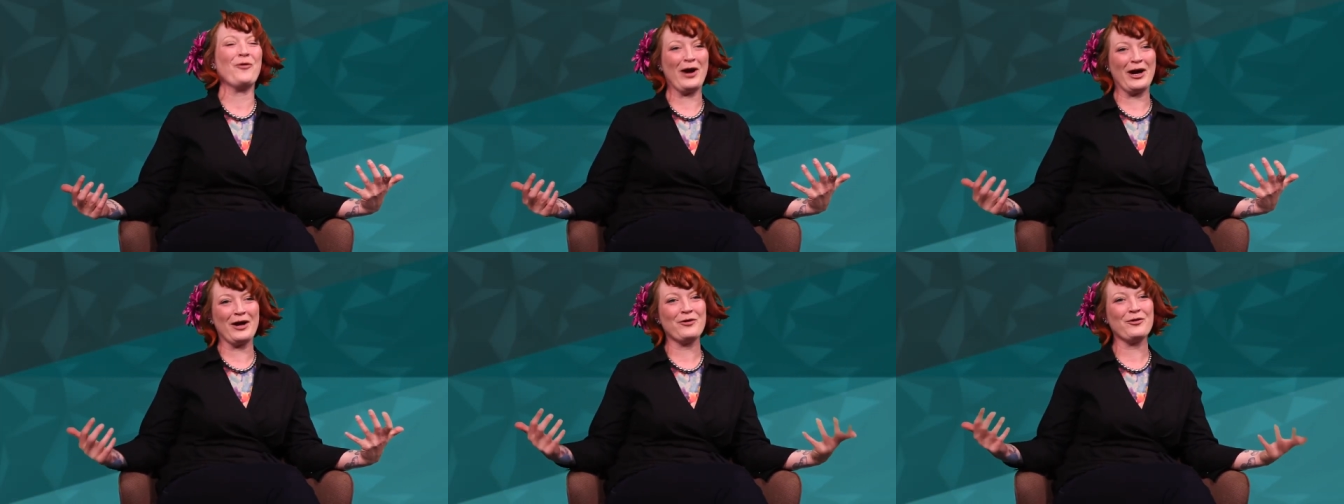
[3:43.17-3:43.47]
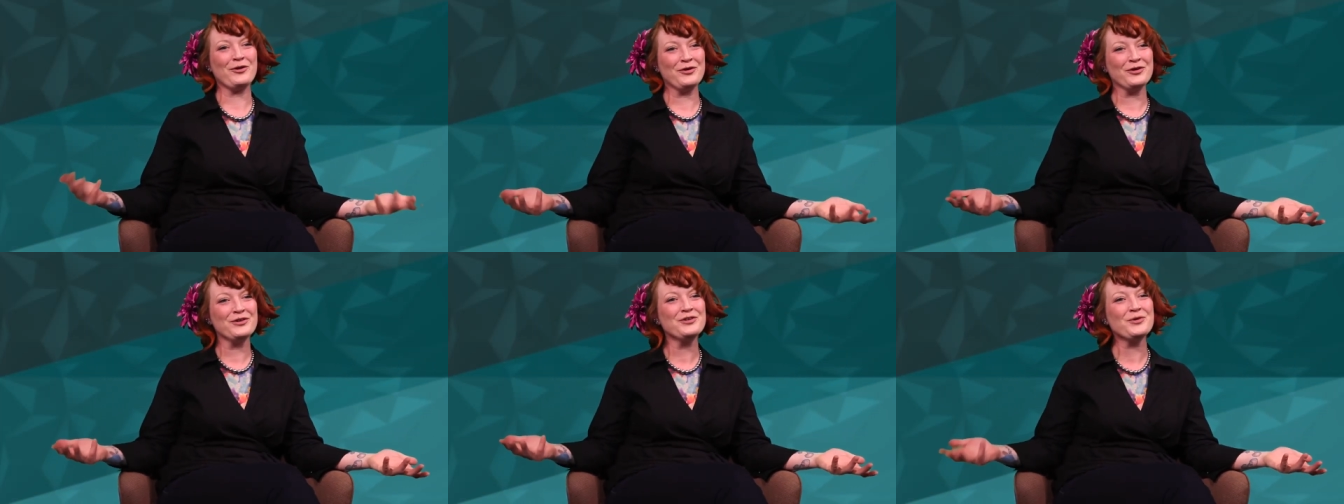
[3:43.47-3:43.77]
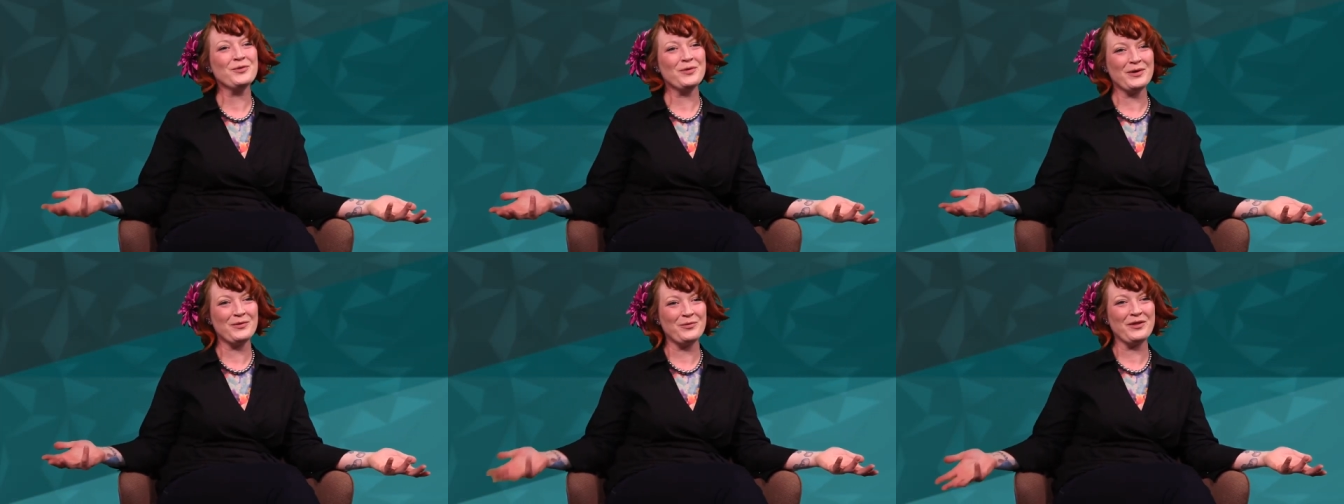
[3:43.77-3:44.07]
I couldn't do
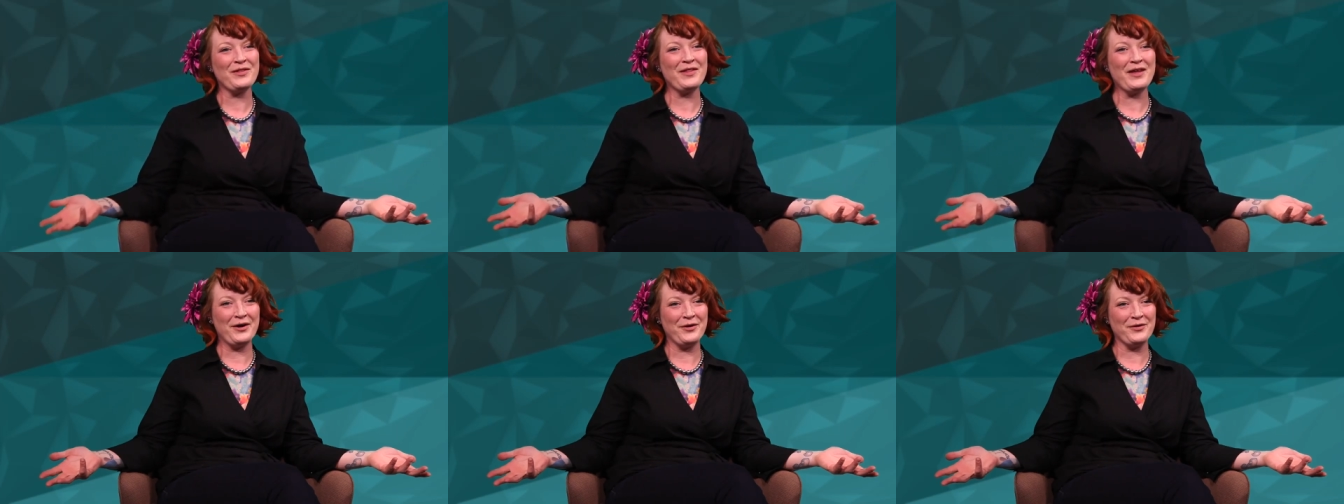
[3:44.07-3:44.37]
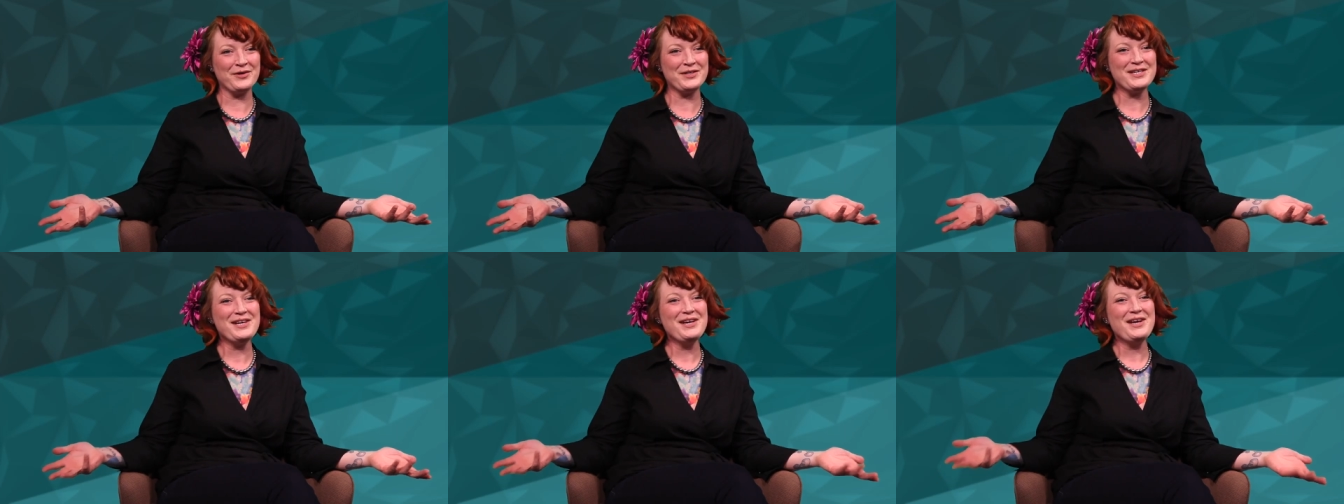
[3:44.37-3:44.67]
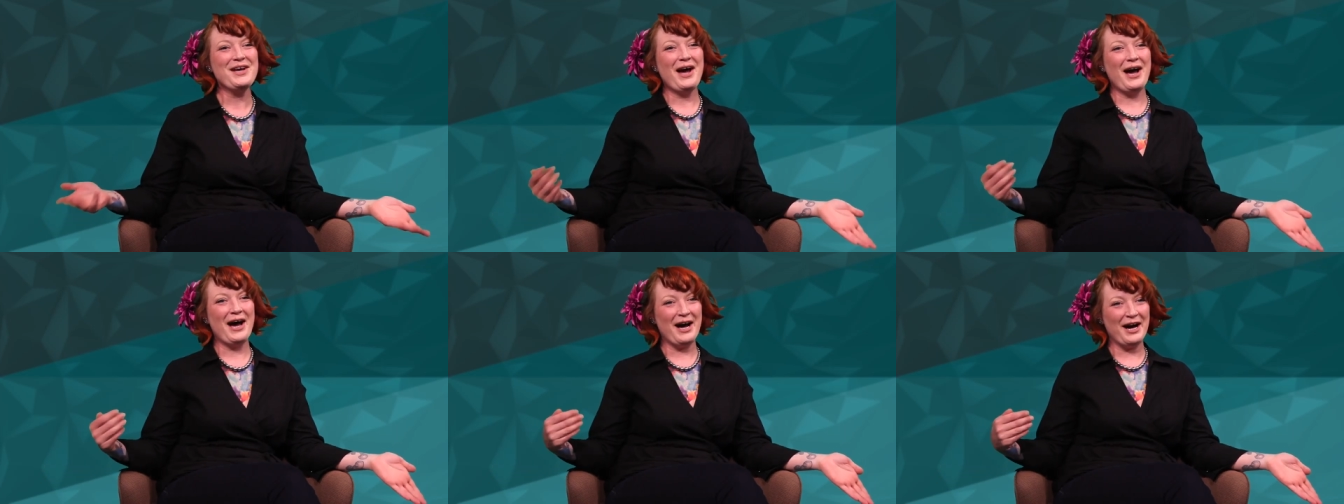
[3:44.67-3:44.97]
it without,
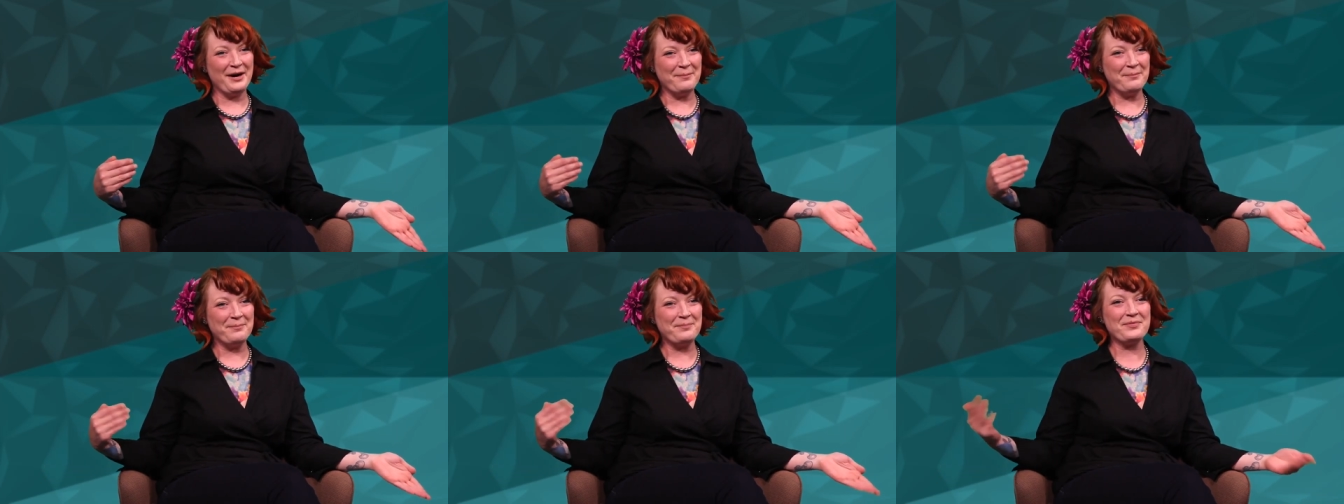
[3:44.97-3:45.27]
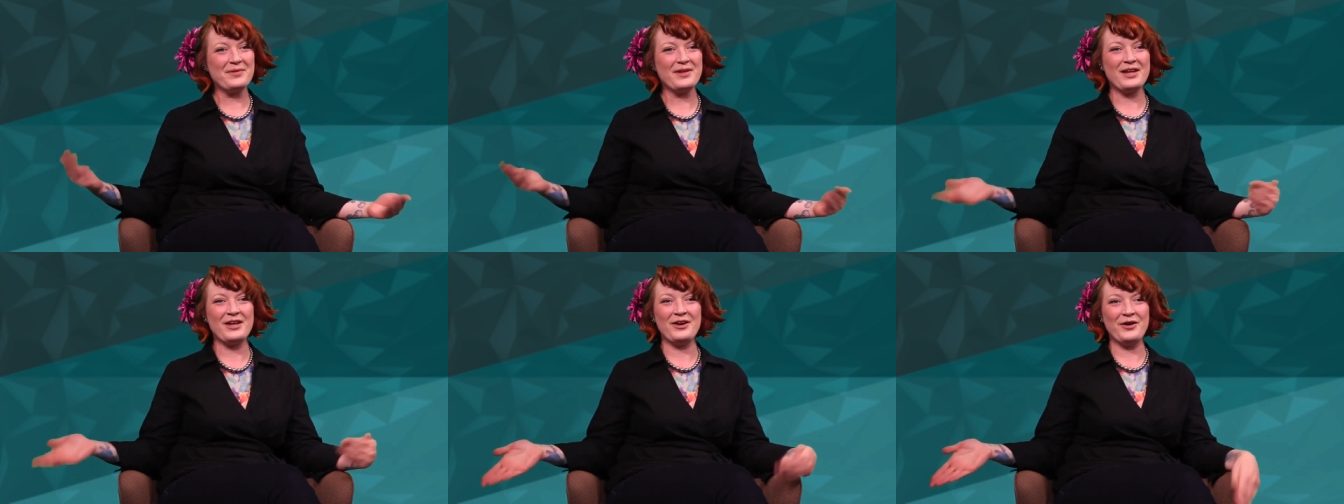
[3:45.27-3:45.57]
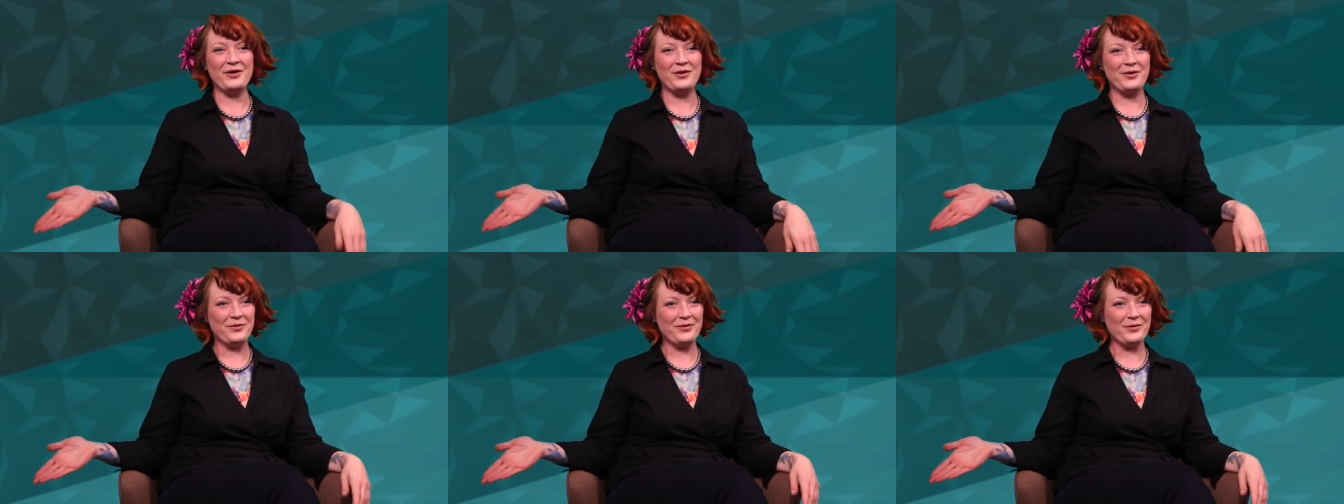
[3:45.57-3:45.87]
um, you
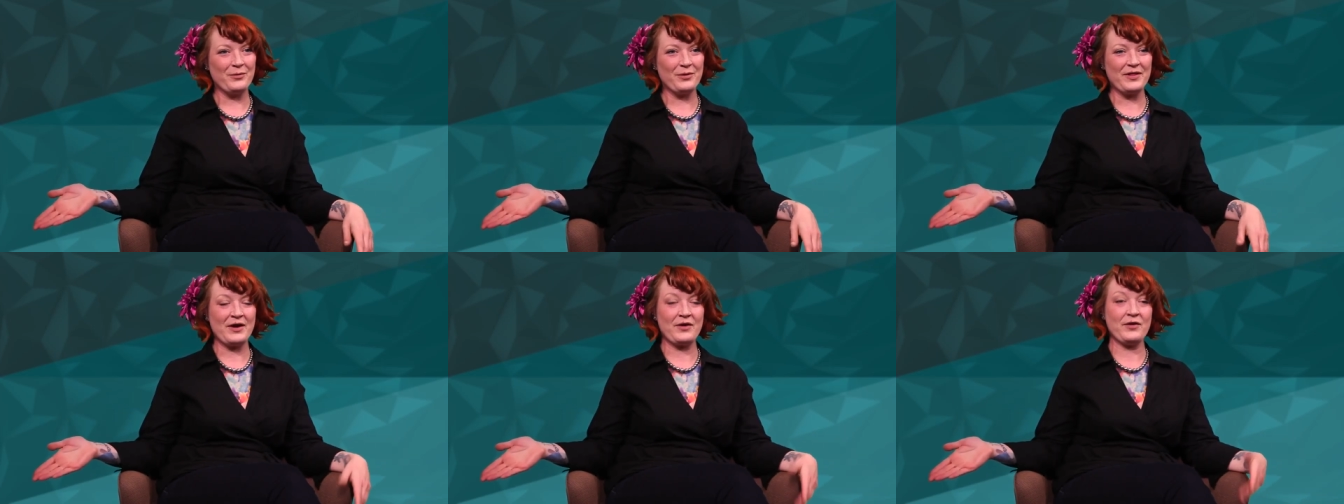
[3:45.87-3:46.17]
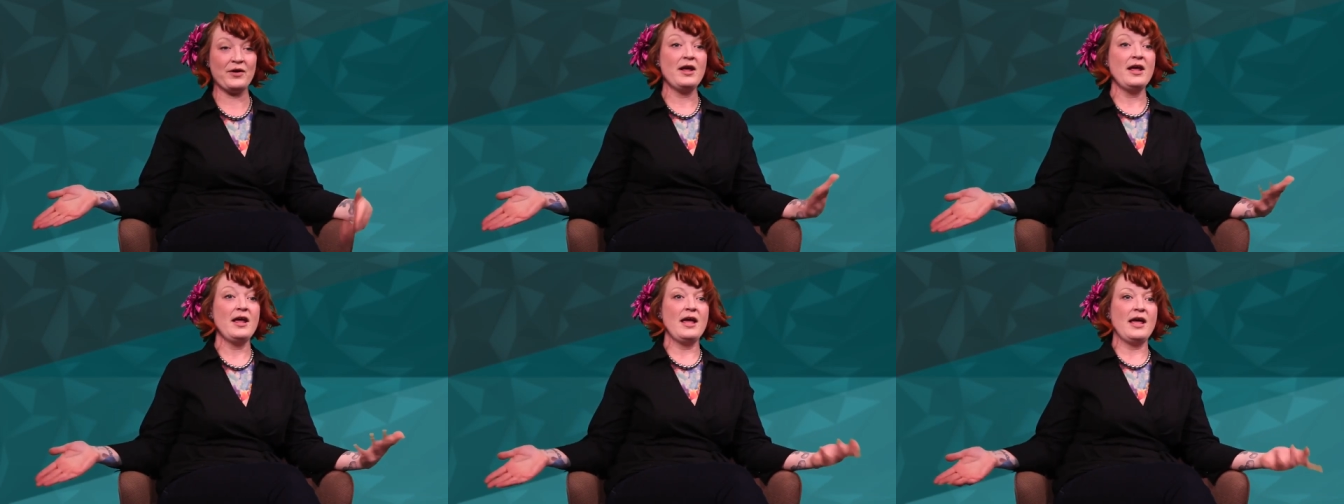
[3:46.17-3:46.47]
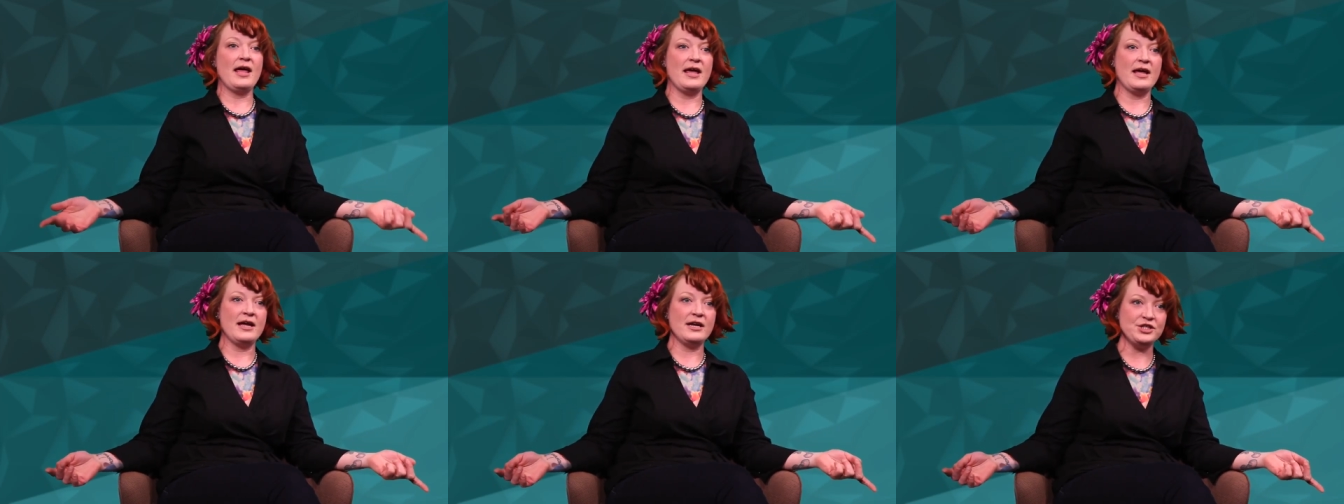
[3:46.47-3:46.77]
know, without
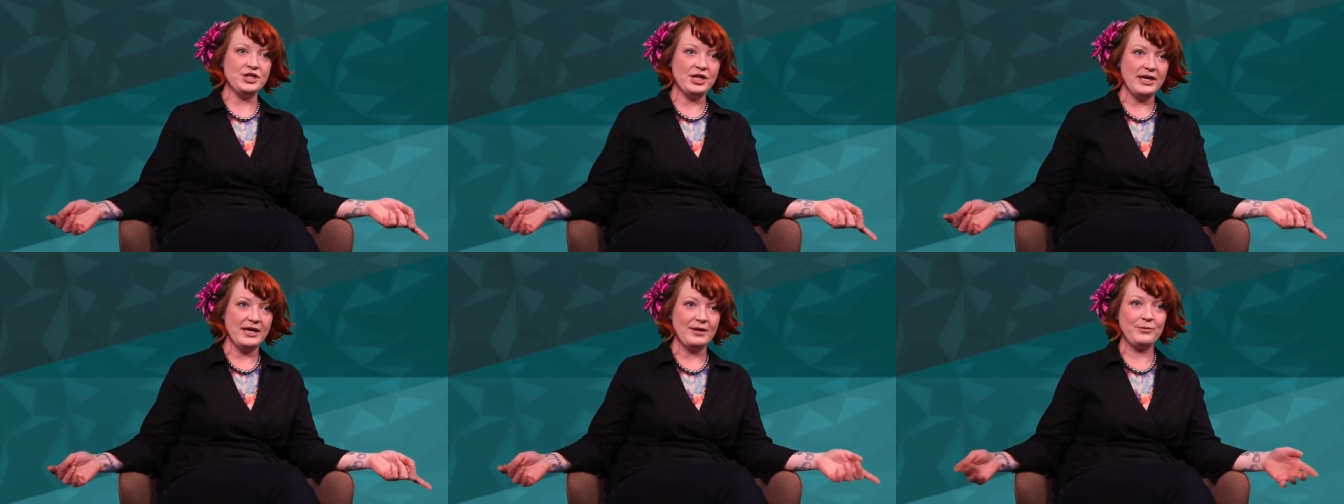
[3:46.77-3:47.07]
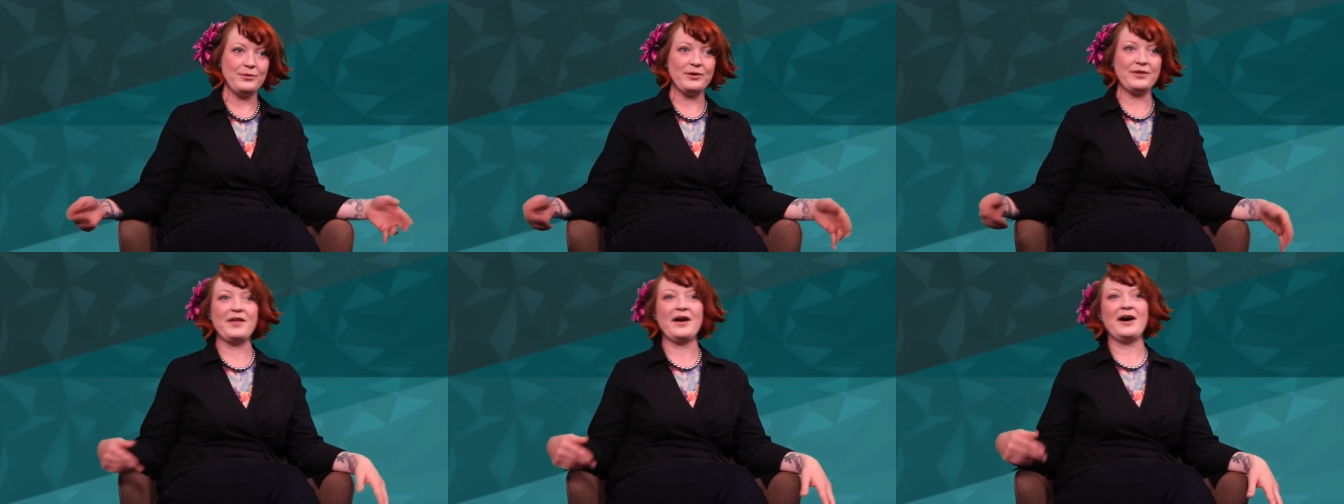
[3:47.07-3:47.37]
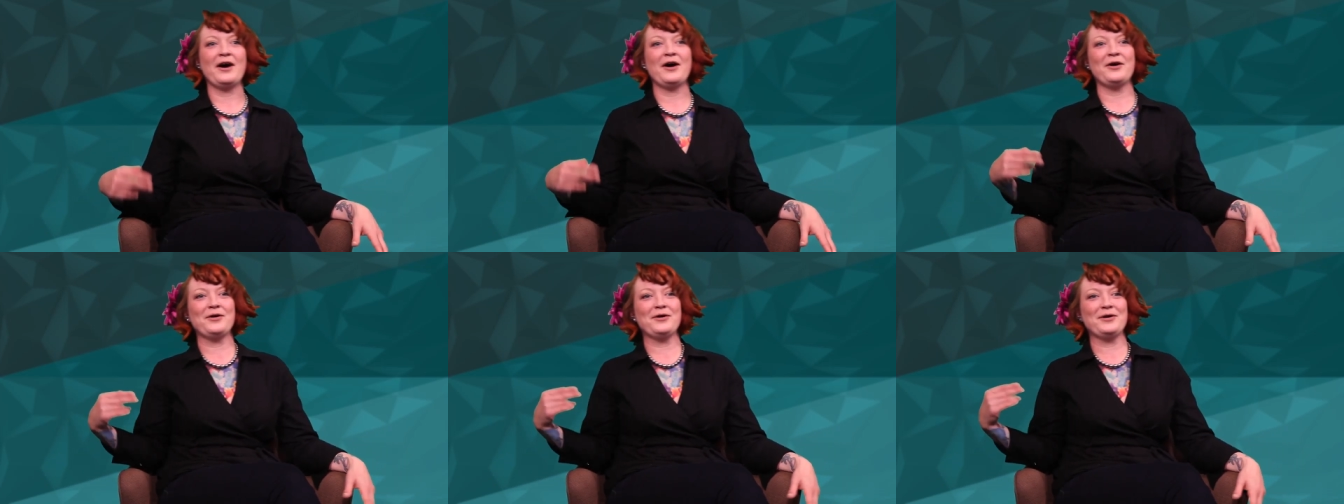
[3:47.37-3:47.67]
AJ,
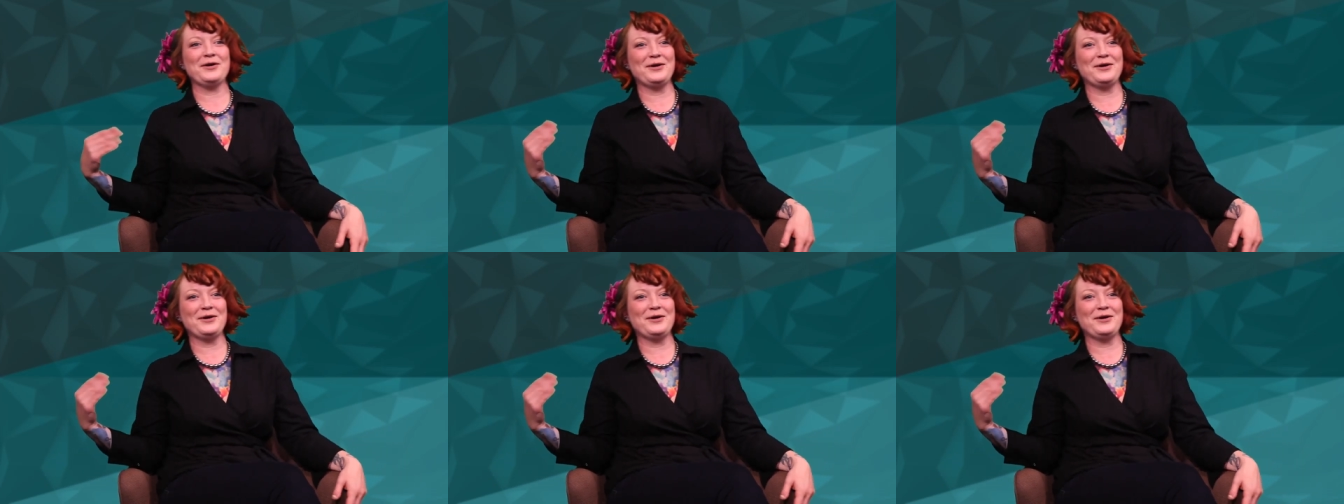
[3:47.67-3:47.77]
without.